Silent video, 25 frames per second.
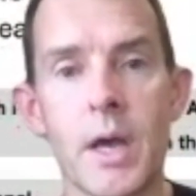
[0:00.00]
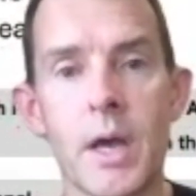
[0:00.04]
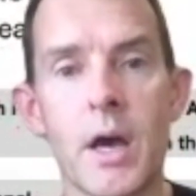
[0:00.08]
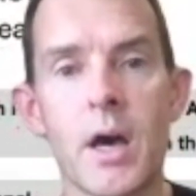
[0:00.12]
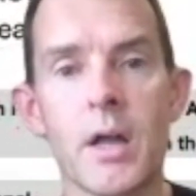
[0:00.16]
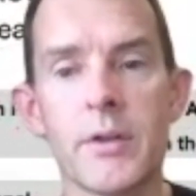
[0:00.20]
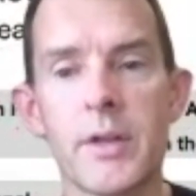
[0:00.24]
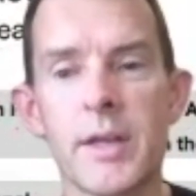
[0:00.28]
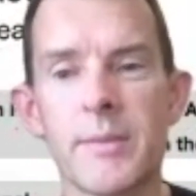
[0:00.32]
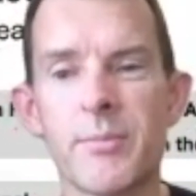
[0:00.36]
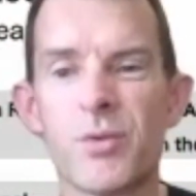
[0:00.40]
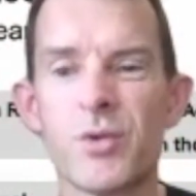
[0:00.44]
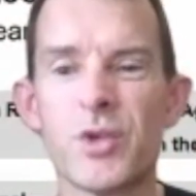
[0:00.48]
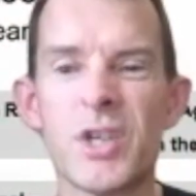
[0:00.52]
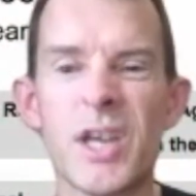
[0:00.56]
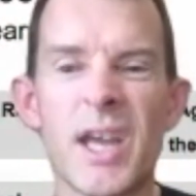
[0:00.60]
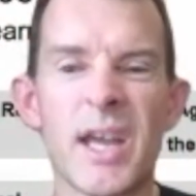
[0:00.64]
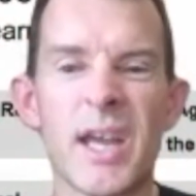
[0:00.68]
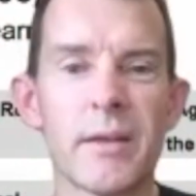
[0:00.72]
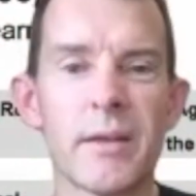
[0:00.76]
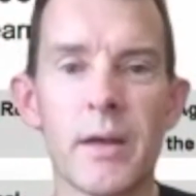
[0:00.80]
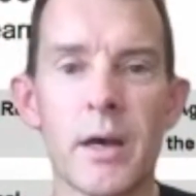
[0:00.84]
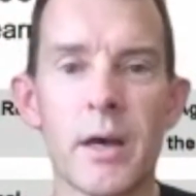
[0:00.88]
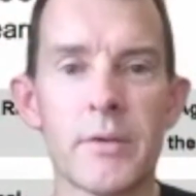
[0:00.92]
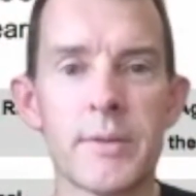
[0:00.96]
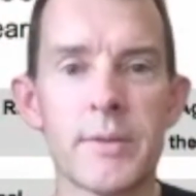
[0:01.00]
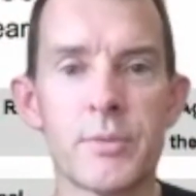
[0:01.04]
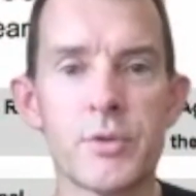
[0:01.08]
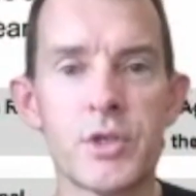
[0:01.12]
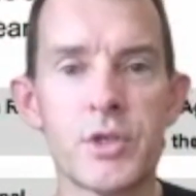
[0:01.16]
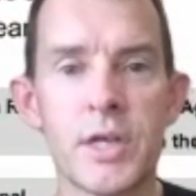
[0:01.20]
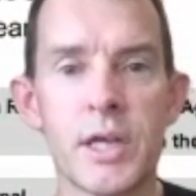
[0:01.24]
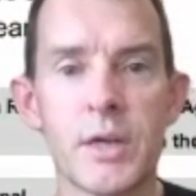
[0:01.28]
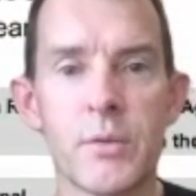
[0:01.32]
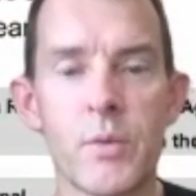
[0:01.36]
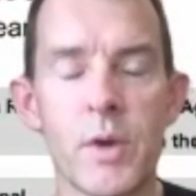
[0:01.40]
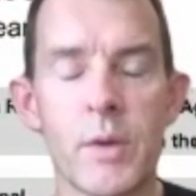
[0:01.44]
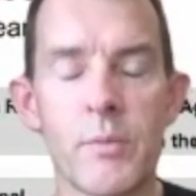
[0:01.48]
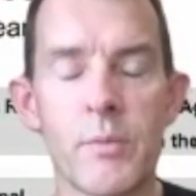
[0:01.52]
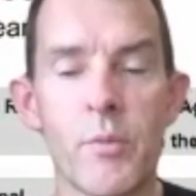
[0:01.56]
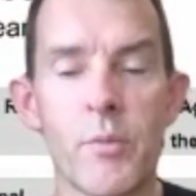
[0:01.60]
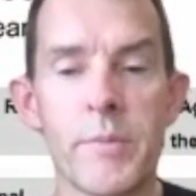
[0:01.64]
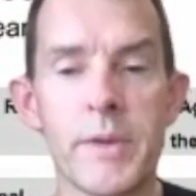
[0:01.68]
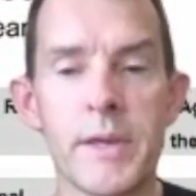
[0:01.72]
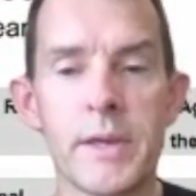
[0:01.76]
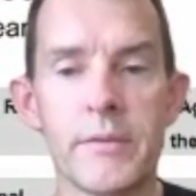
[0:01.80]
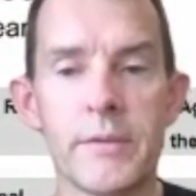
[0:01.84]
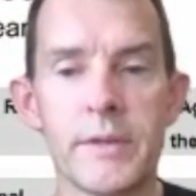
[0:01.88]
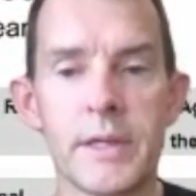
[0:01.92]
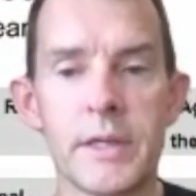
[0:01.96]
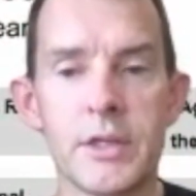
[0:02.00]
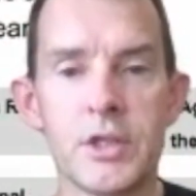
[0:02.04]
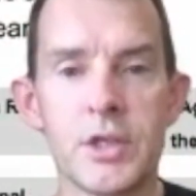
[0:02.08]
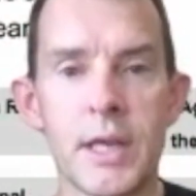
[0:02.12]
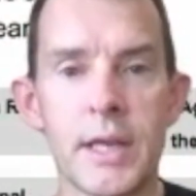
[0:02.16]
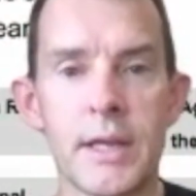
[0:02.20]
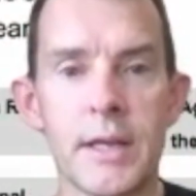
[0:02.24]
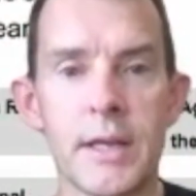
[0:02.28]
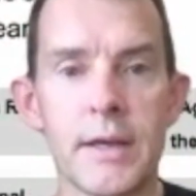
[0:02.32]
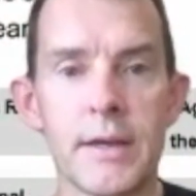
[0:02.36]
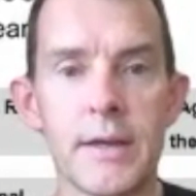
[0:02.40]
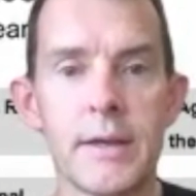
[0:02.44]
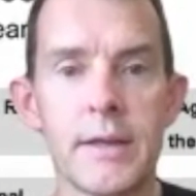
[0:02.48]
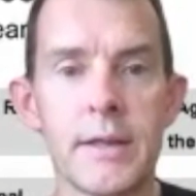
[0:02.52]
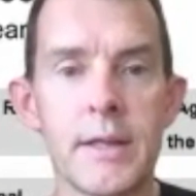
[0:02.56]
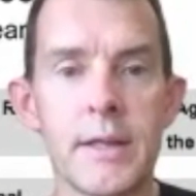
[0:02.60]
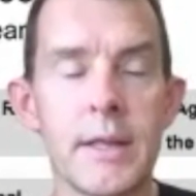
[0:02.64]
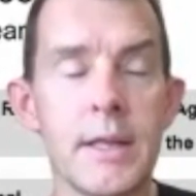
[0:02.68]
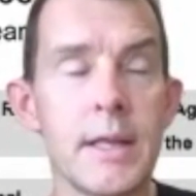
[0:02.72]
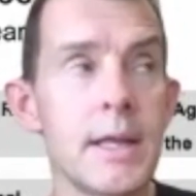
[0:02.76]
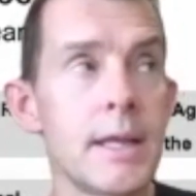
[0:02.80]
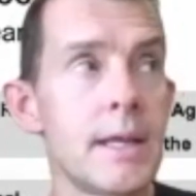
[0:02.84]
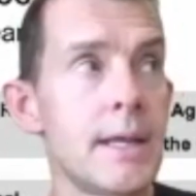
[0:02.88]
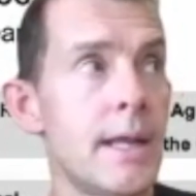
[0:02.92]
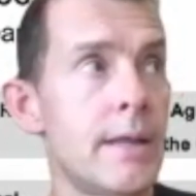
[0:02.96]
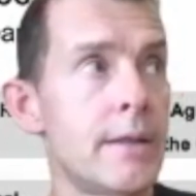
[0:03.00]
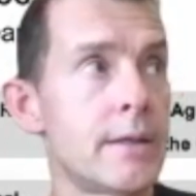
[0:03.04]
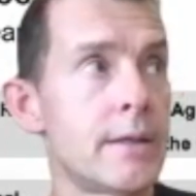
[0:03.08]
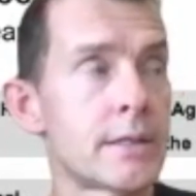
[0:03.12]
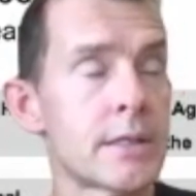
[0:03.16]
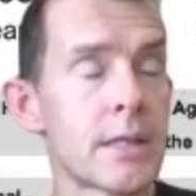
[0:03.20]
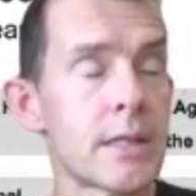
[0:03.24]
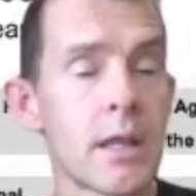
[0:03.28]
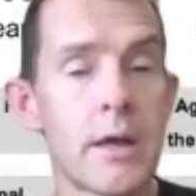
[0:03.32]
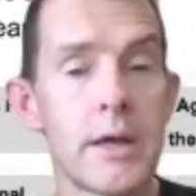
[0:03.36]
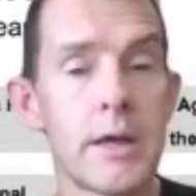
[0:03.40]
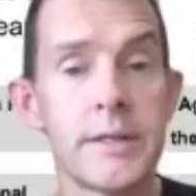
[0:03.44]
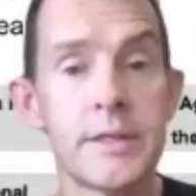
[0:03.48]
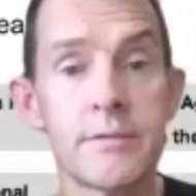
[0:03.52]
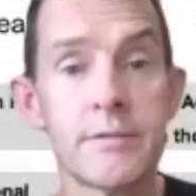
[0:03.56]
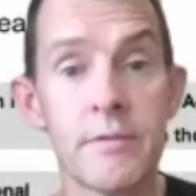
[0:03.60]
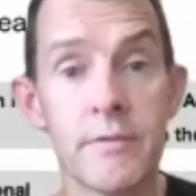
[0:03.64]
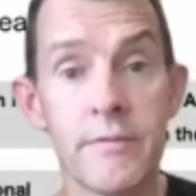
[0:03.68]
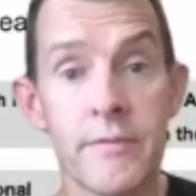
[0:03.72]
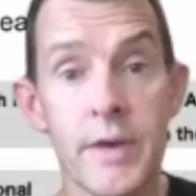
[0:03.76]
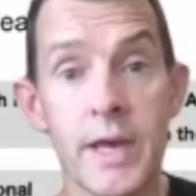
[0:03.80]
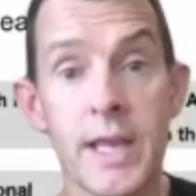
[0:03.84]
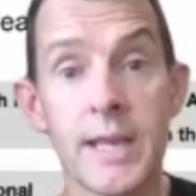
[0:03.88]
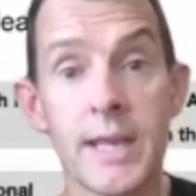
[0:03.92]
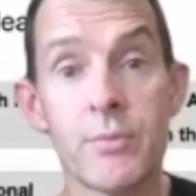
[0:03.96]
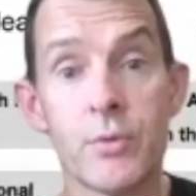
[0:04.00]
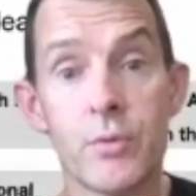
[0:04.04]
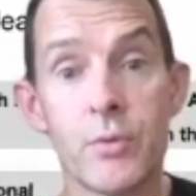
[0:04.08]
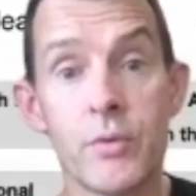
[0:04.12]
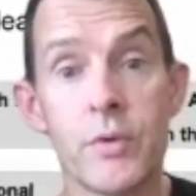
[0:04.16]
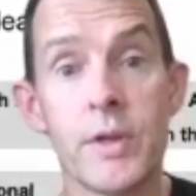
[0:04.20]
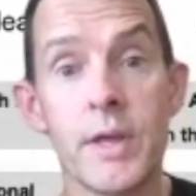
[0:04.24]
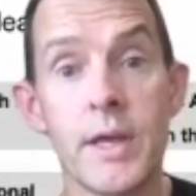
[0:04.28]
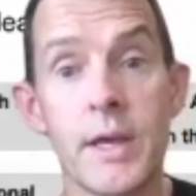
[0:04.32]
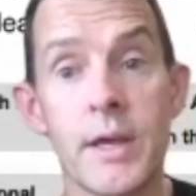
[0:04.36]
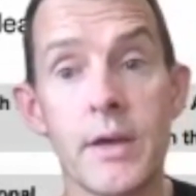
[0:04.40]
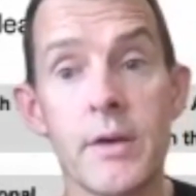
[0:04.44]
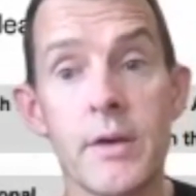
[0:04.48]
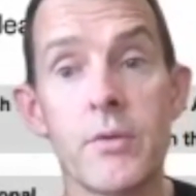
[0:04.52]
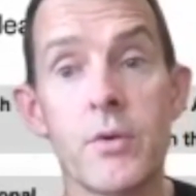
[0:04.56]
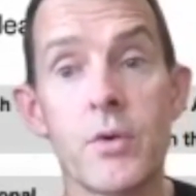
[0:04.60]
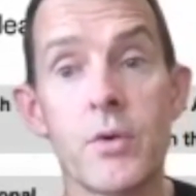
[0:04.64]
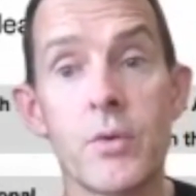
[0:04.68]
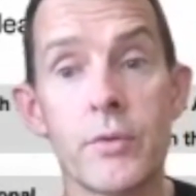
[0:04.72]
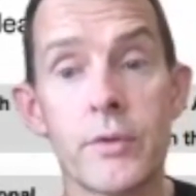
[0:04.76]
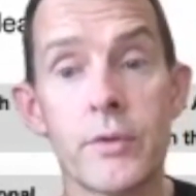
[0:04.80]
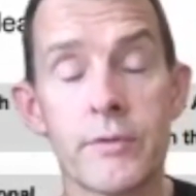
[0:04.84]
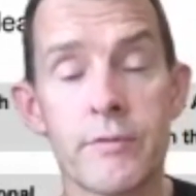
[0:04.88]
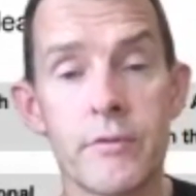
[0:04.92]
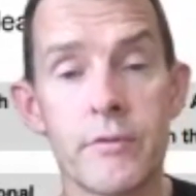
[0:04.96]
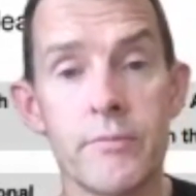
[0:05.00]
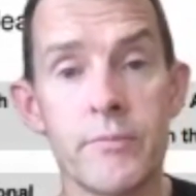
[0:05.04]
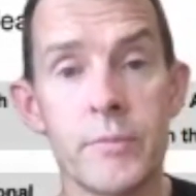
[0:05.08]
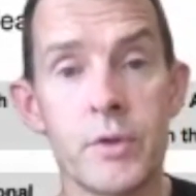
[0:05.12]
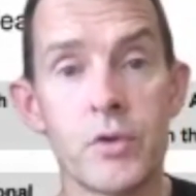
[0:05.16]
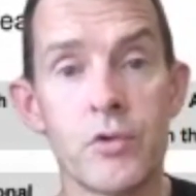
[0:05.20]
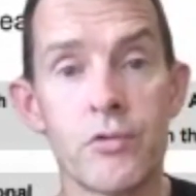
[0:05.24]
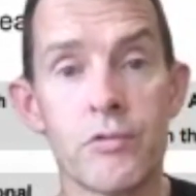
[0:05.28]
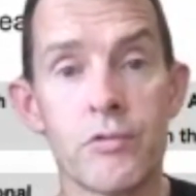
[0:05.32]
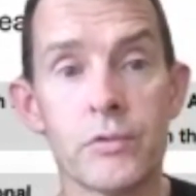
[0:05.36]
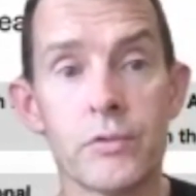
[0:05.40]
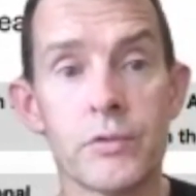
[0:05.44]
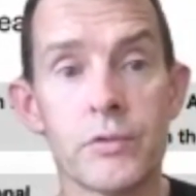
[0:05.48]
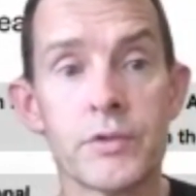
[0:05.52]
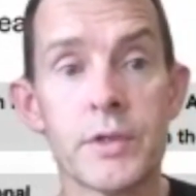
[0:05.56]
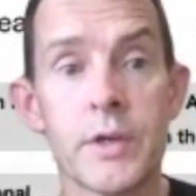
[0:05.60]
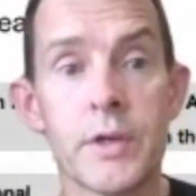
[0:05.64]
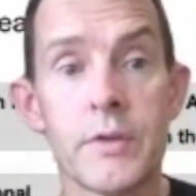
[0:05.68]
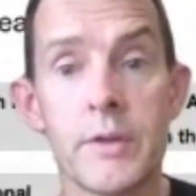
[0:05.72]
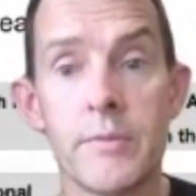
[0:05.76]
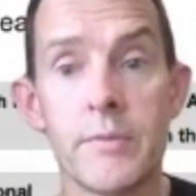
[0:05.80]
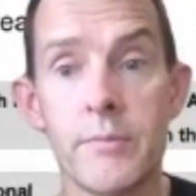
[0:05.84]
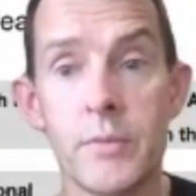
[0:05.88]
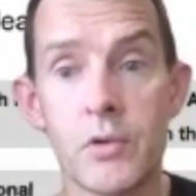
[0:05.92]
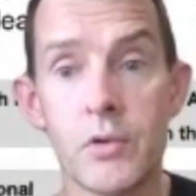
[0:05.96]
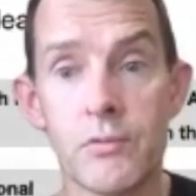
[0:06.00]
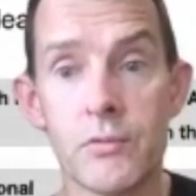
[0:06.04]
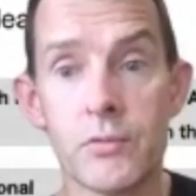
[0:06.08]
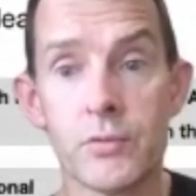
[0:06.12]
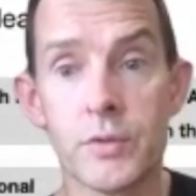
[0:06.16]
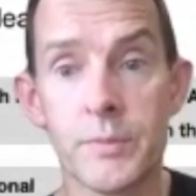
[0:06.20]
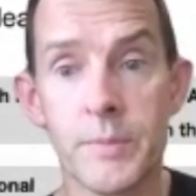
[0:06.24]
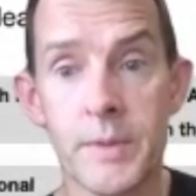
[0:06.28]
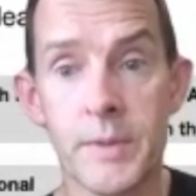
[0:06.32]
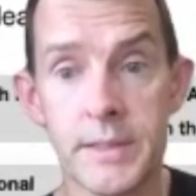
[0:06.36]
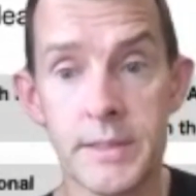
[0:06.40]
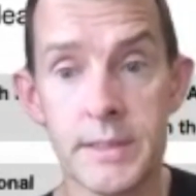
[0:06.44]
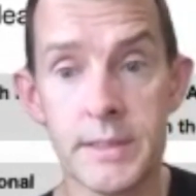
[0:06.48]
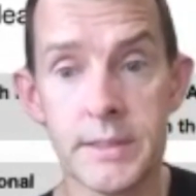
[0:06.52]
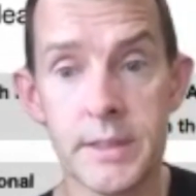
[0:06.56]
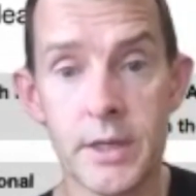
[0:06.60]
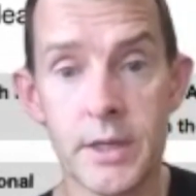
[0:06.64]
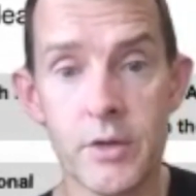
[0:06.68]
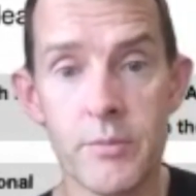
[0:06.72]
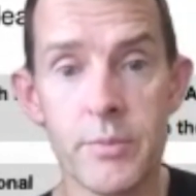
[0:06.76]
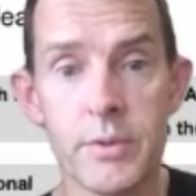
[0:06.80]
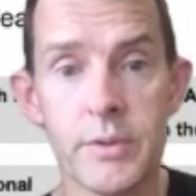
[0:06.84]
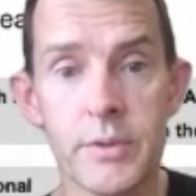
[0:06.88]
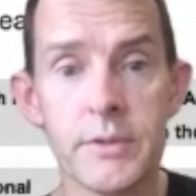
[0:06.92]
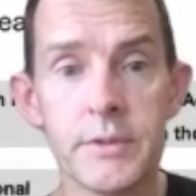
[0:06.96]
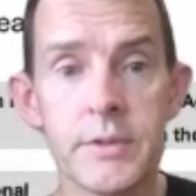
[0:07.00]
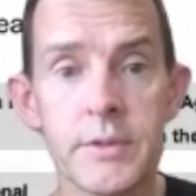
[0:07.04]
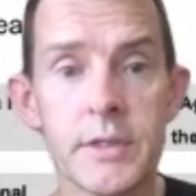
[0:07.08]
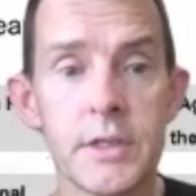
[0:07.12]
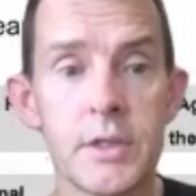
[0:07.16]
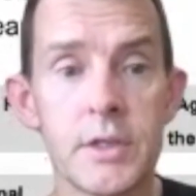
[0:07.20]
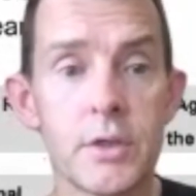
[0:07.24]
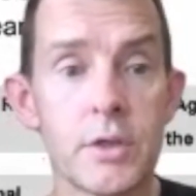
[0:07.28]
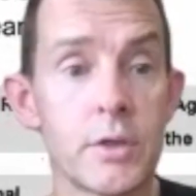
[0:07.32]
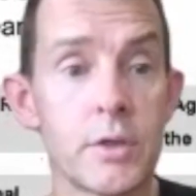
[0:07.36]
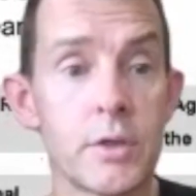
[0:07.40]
I'll double check. I'll double check where we'll be on the agenda. Now, the slides are available now, all through Mural. So the Mural space is open, so you